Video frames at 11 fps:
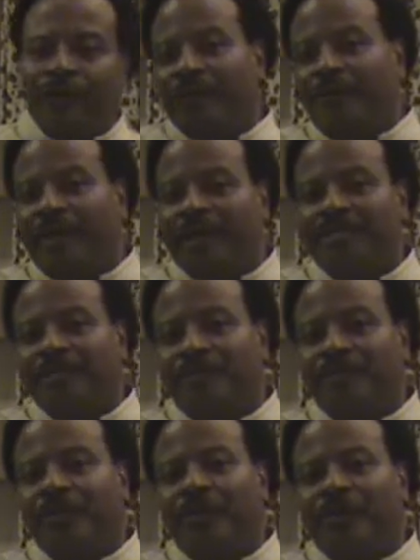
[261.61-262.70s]
group page if
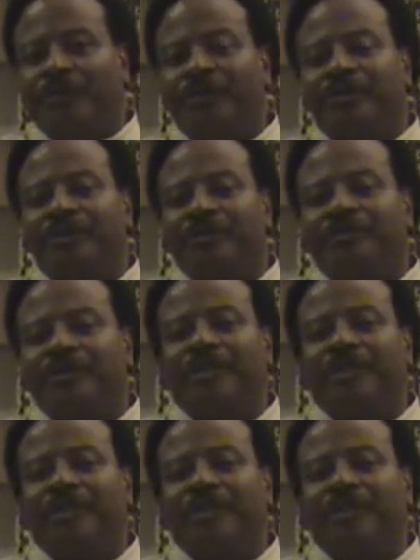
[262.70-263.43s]
you want to.